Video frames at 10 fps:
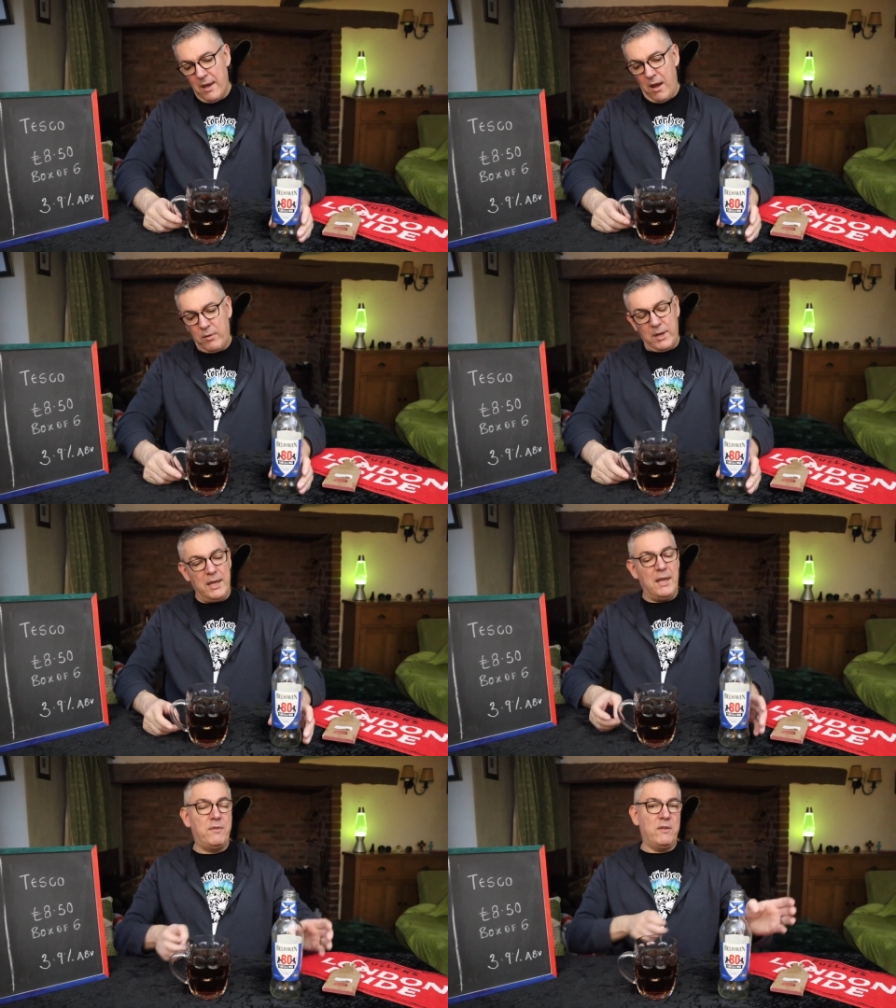
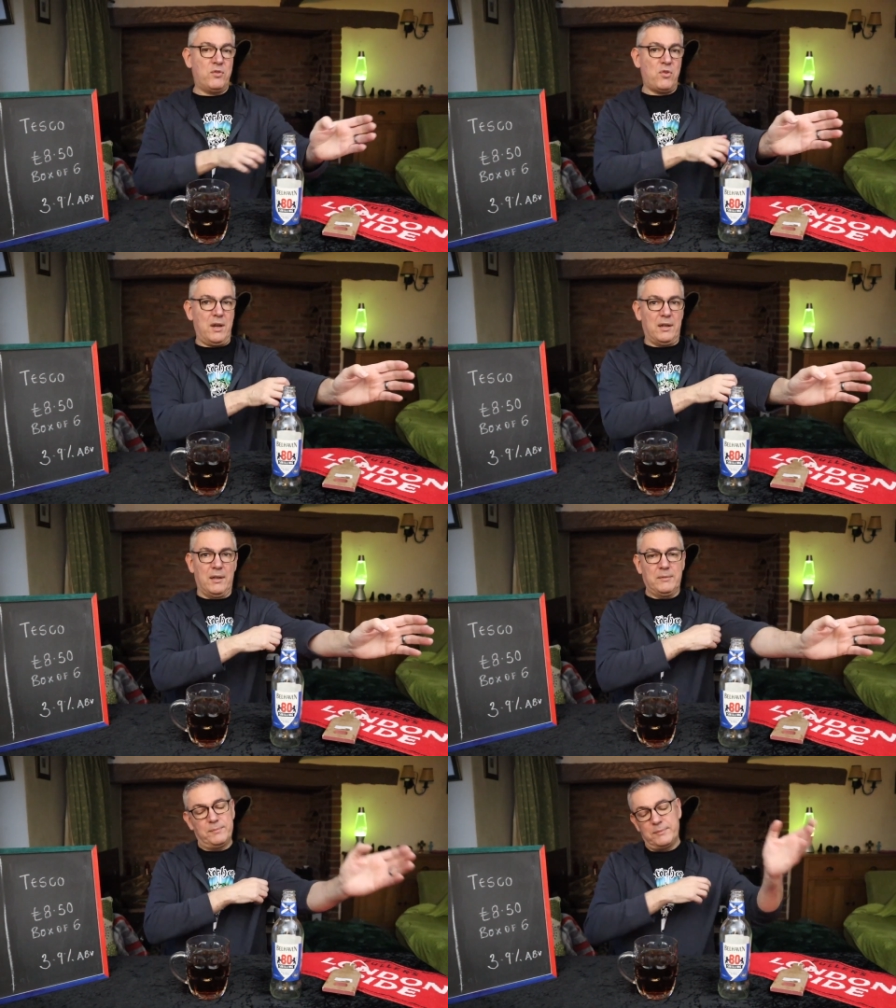Okay, if you've tried
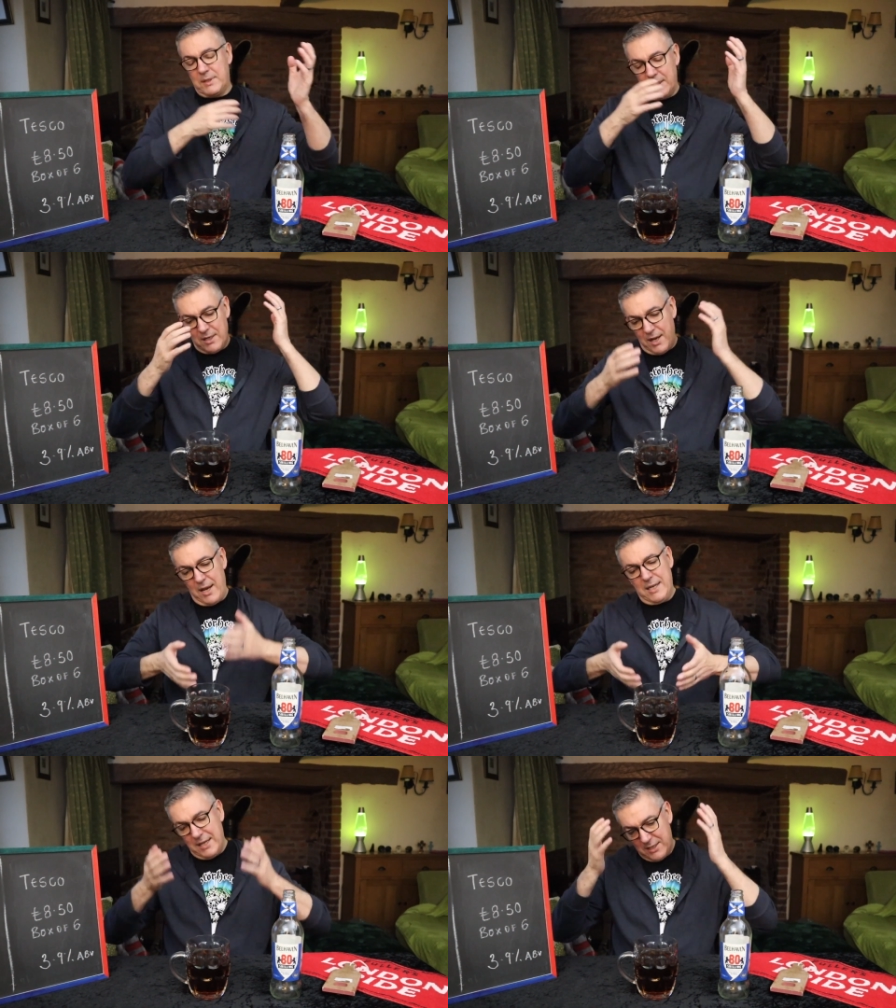it, did you
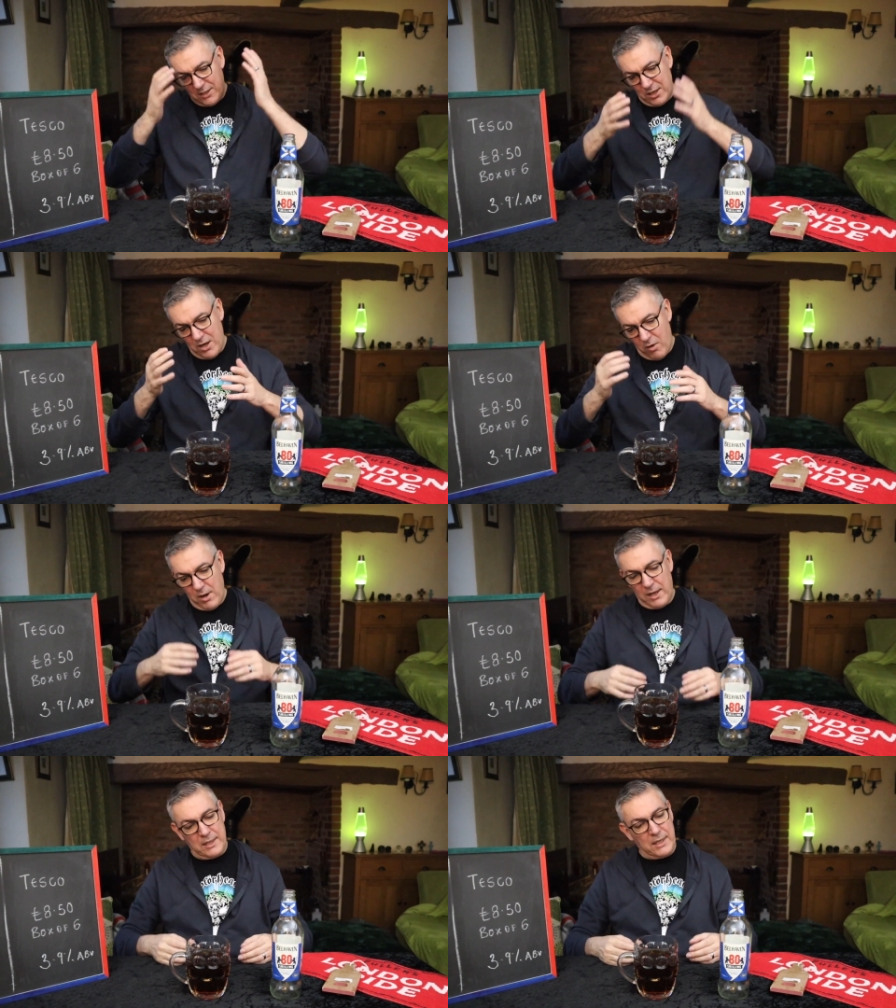like it? Did you no
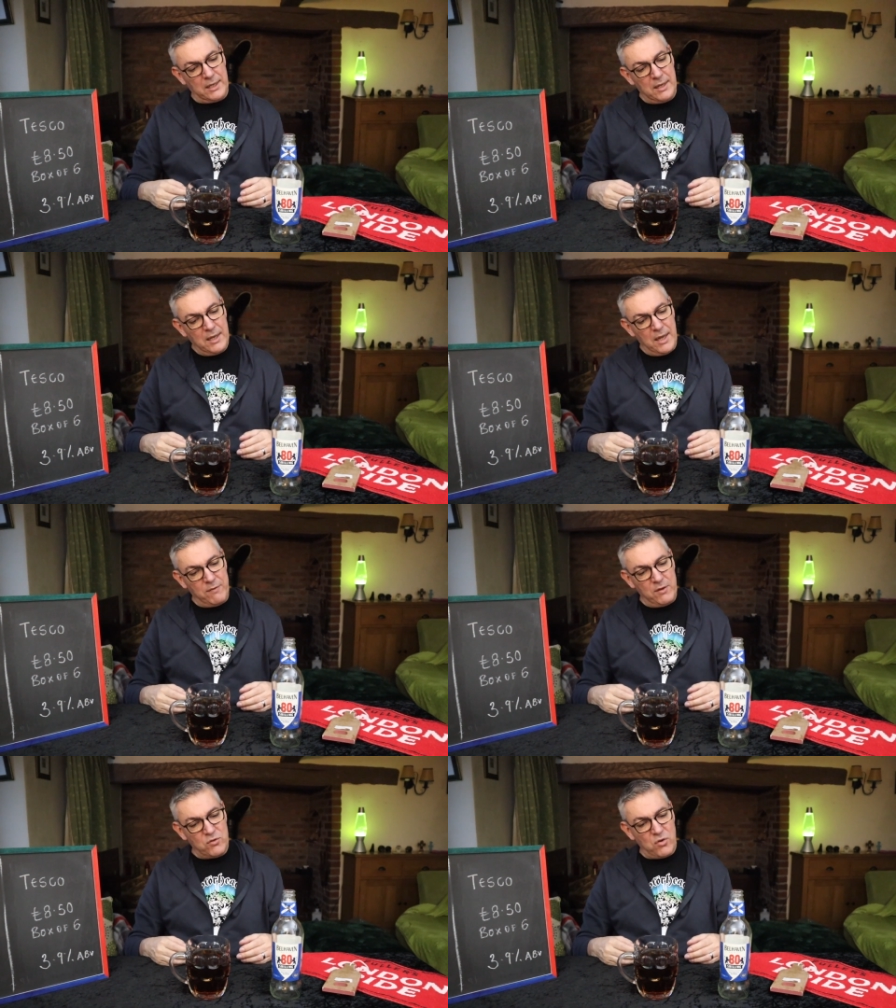like it?
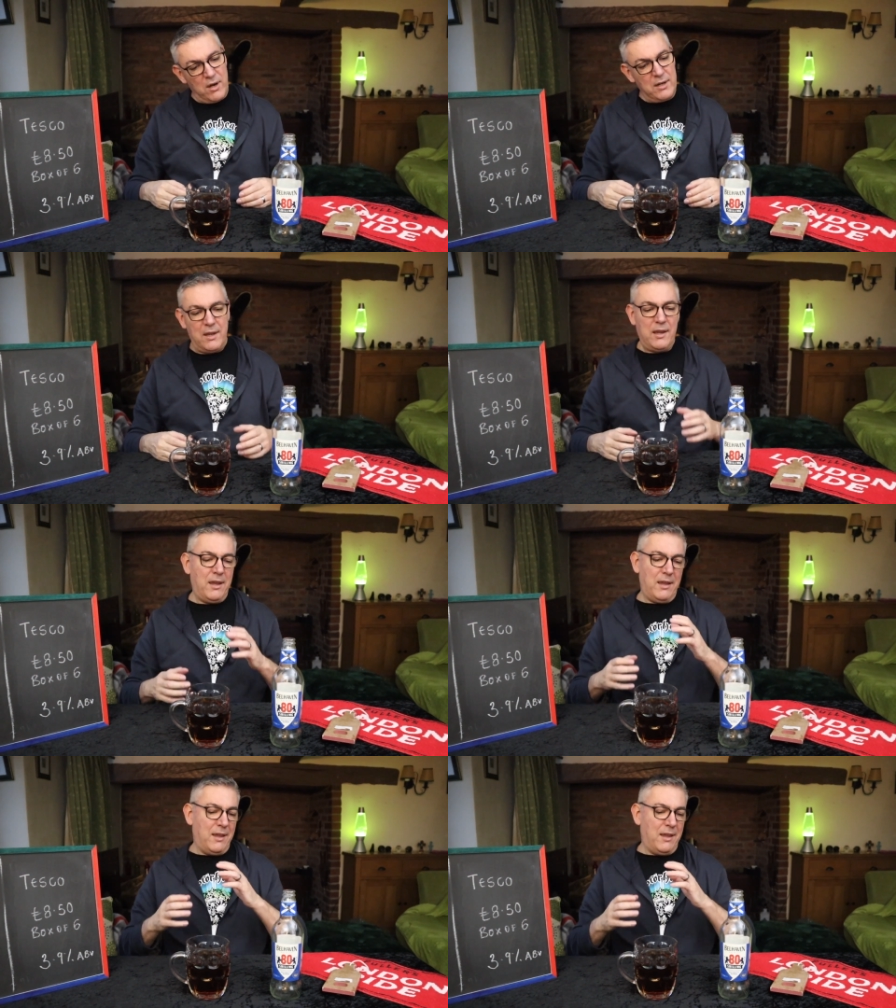If you tried it